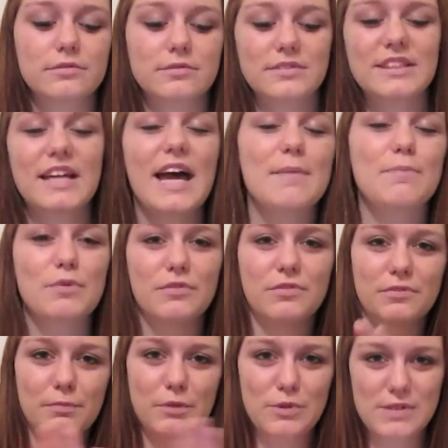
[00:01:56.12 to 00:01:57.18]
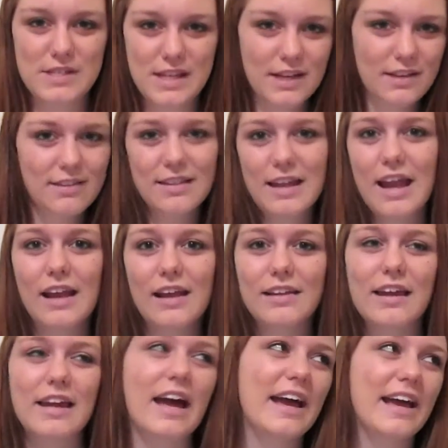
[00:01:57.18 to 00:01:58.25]
type of music thing,
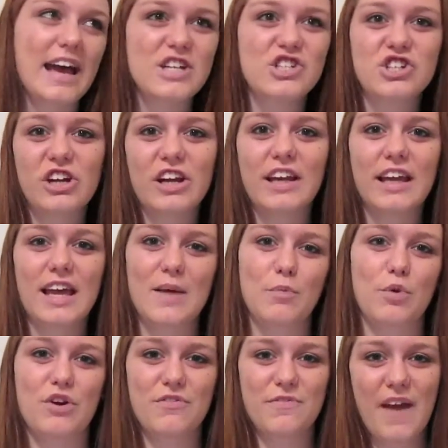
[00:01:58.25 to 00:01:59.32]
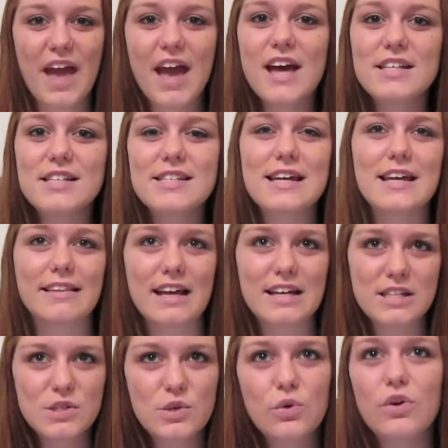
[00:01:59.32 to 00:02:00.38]
like, I guess you're gonna get more fans. Like,
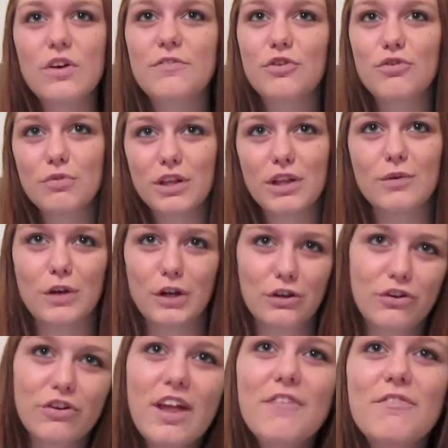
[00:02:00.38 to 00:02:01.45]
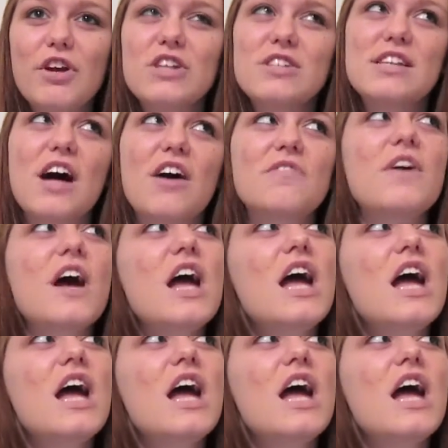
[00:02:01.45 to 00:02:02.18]
that's cool if you really want to do that for yourself,